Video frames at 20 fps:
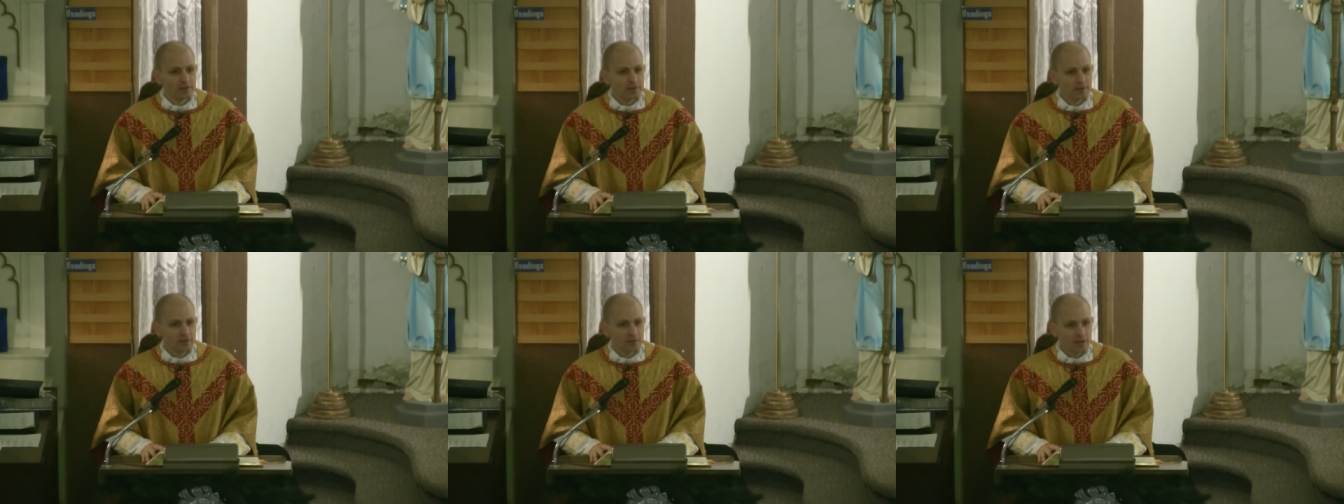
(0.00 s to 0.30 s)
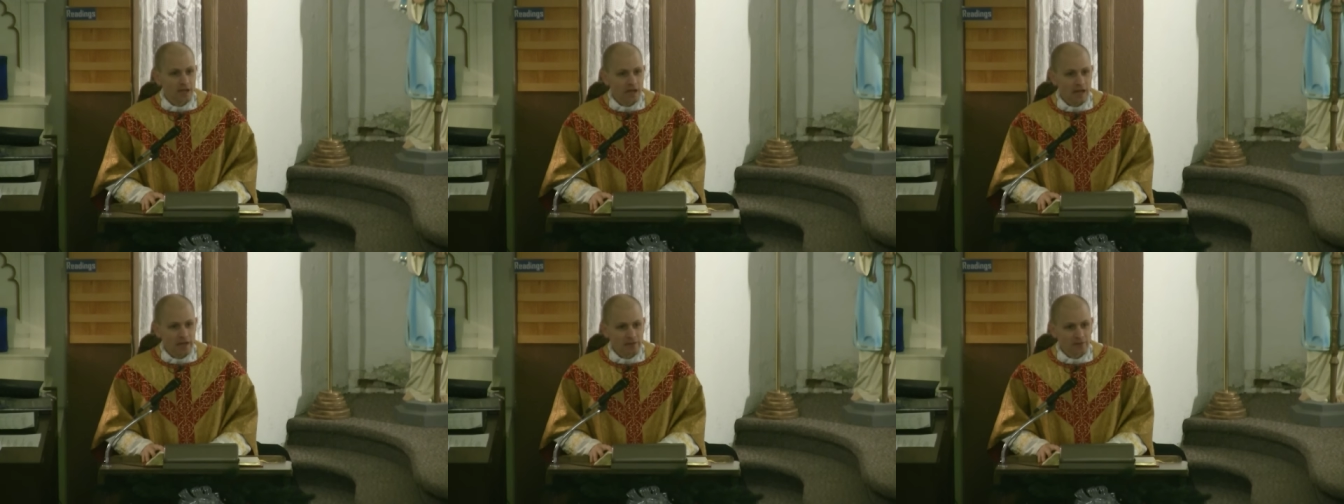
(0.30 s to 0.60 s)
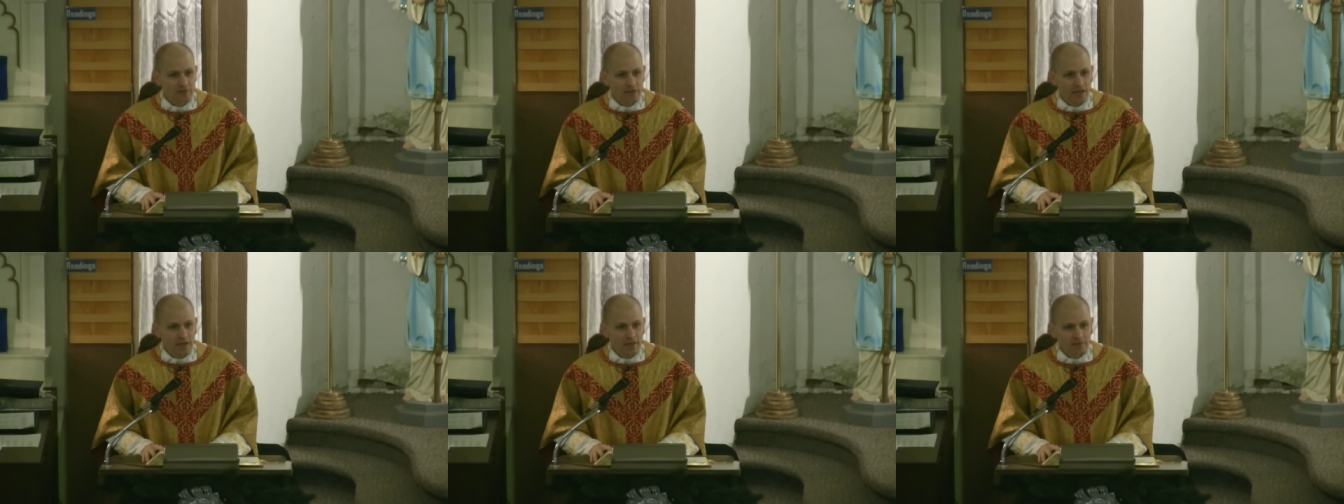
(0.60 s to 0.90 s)
that God
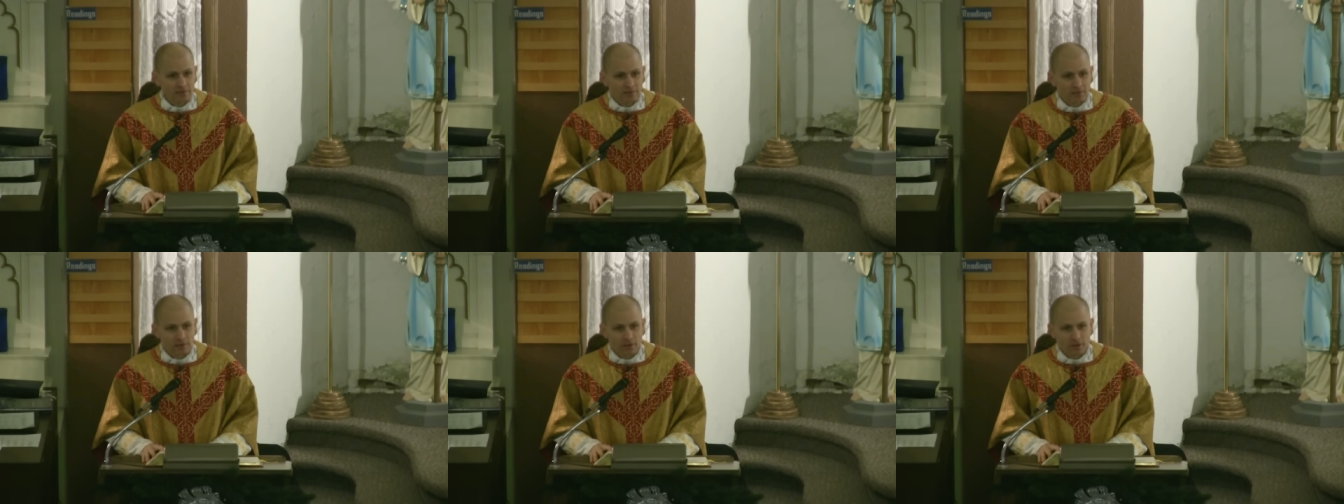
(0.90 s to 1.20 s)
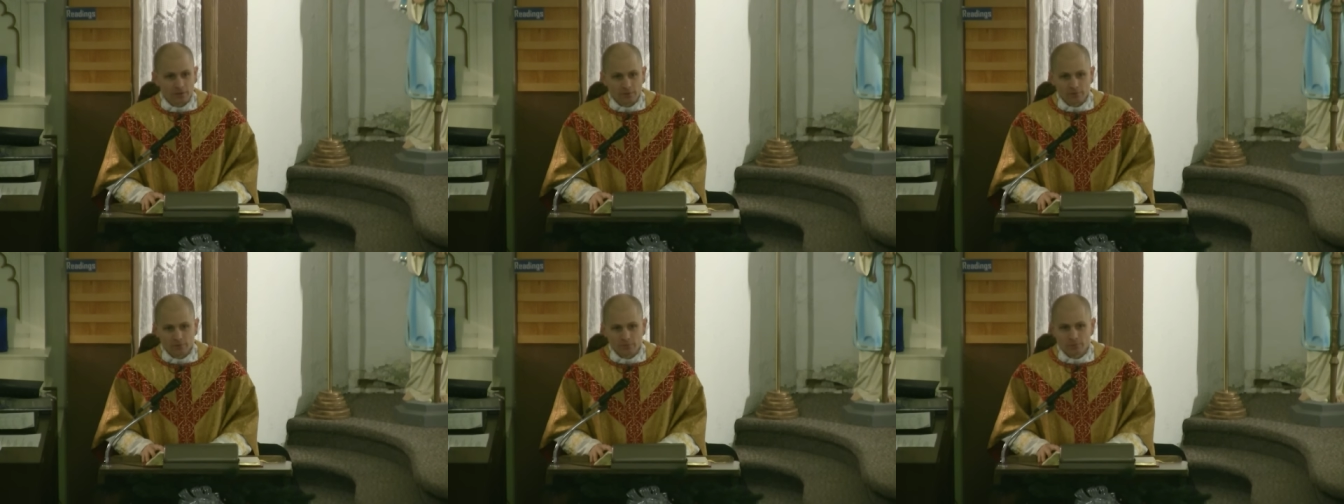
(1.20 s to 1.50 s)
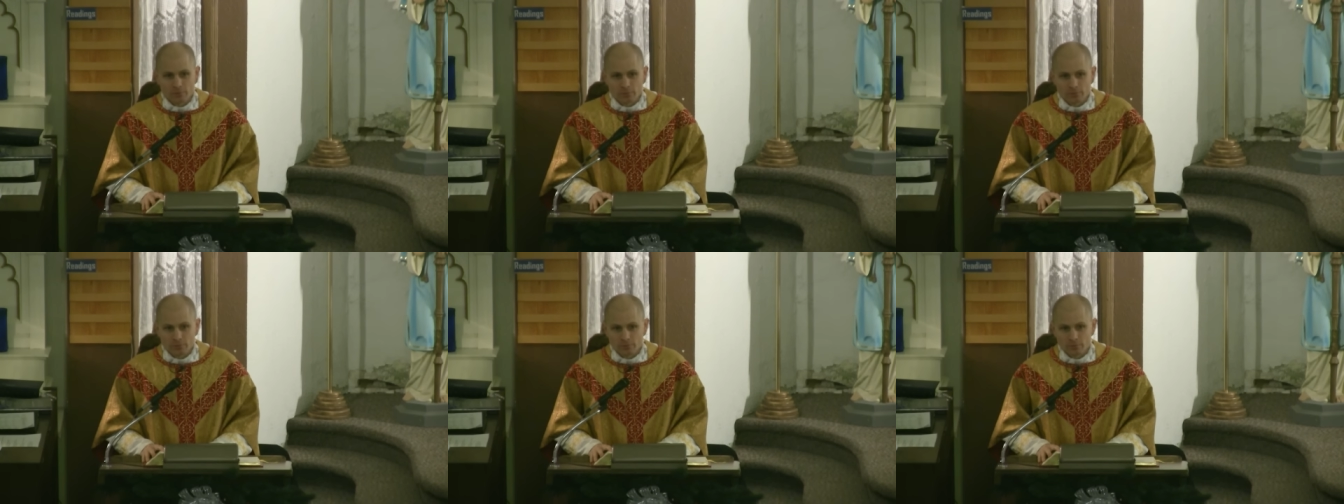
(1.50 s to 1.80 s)
is asking us to
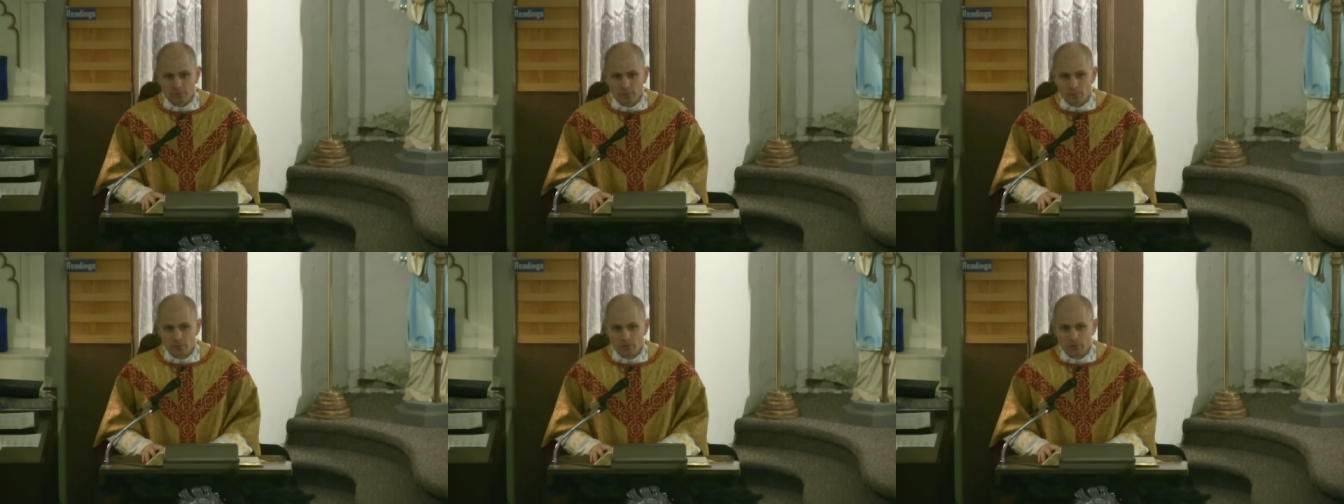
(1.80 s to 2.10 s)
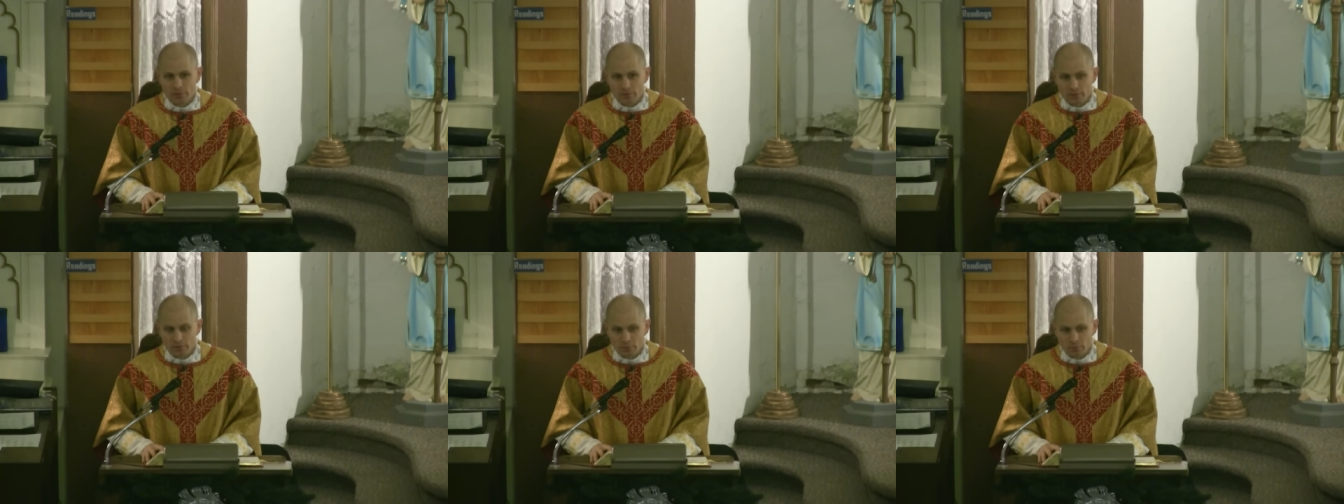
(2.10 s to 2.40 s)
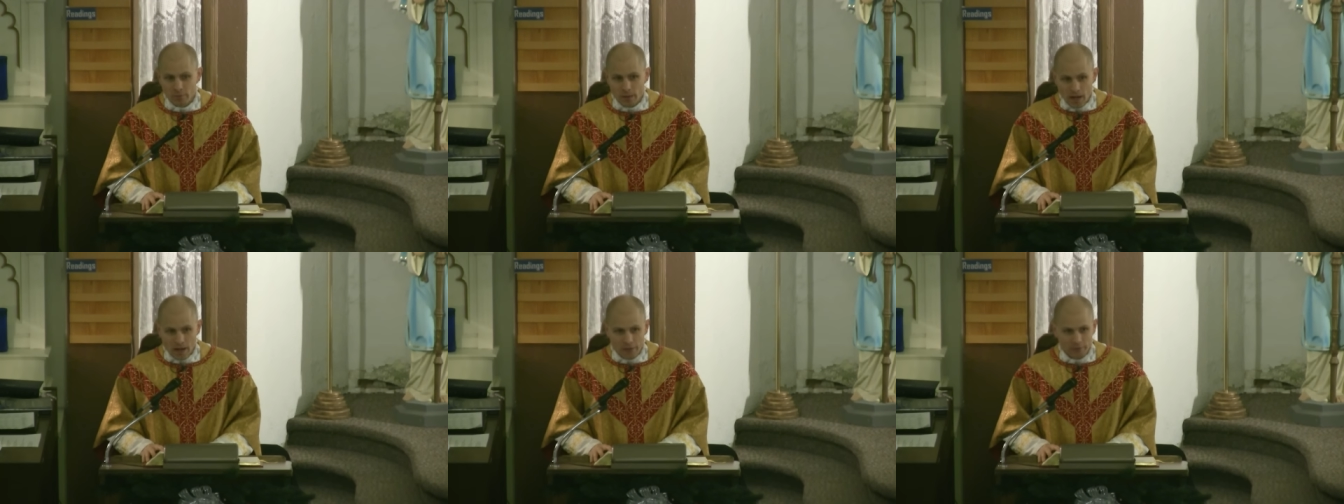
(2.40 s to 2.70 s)
do something that is
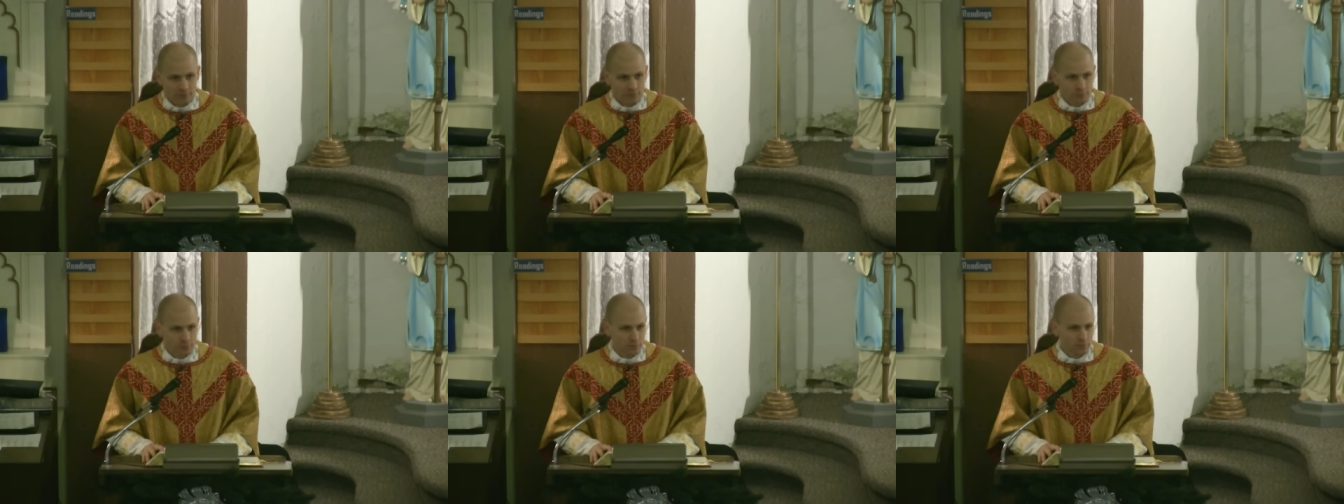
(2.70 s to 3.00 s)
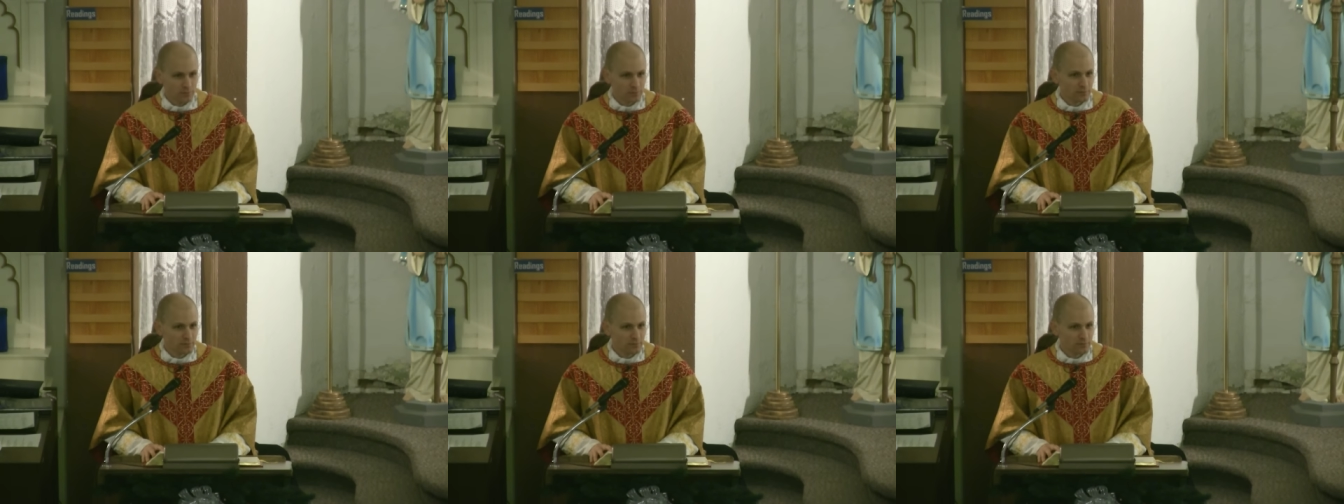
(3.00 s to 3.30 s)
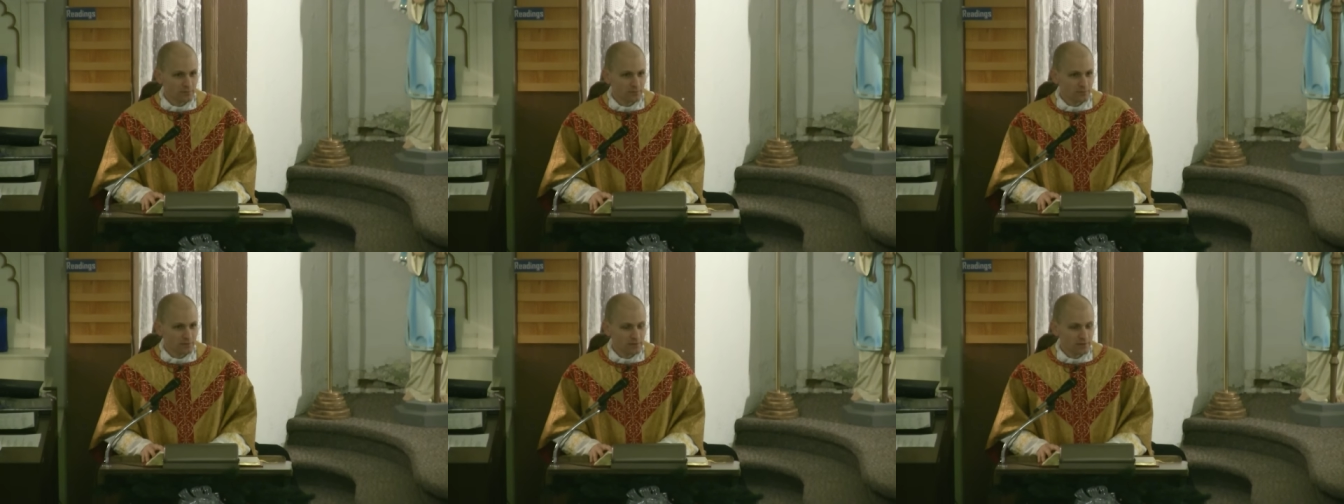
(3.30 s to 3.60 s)
possible
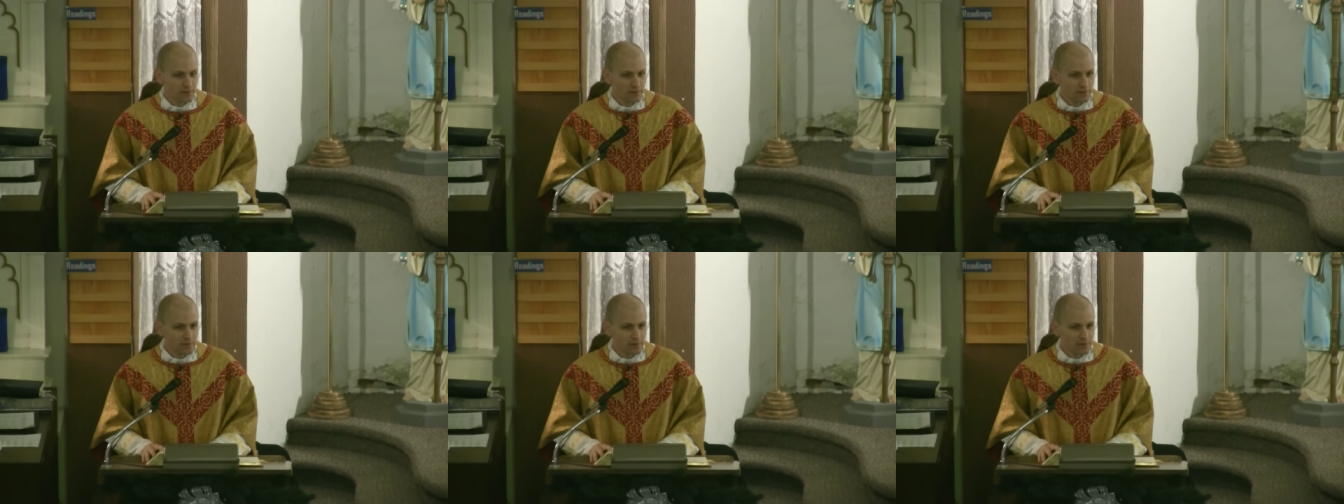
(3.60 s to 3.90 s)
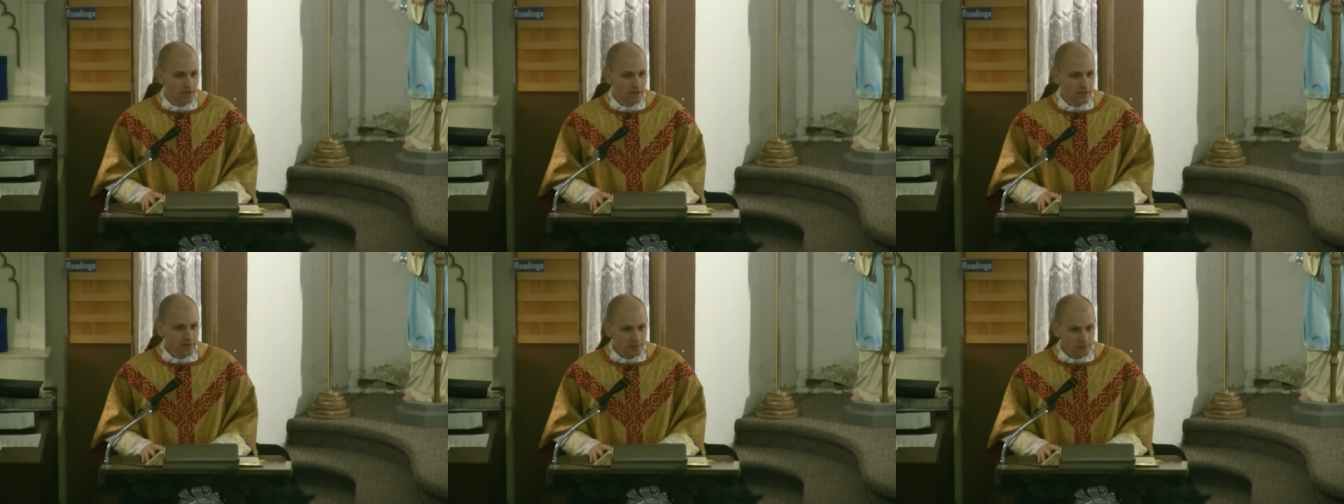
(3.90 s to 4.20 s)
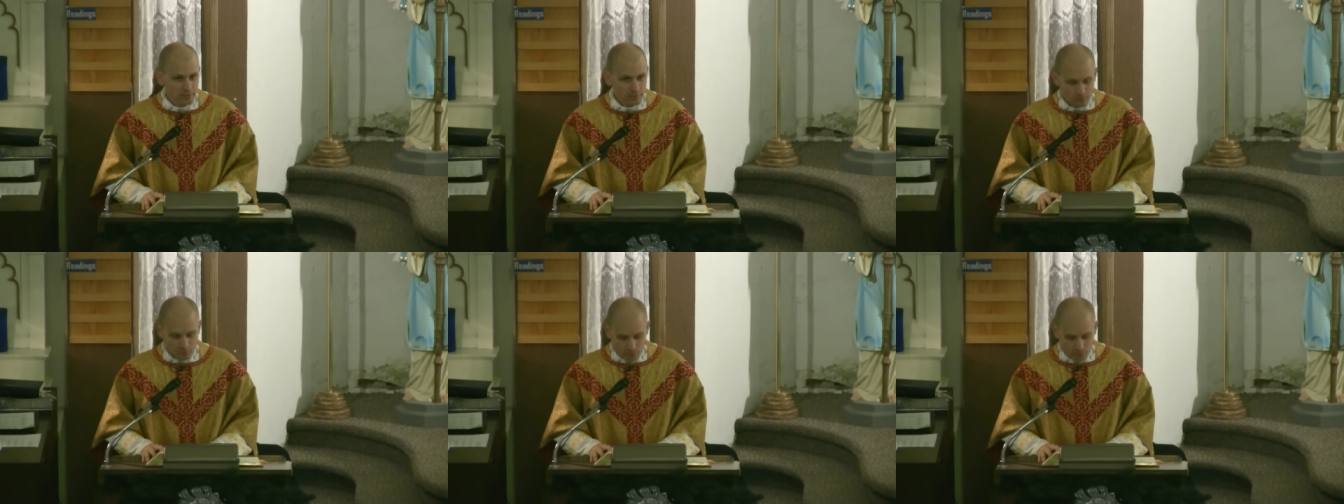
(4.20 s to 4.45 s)
and that is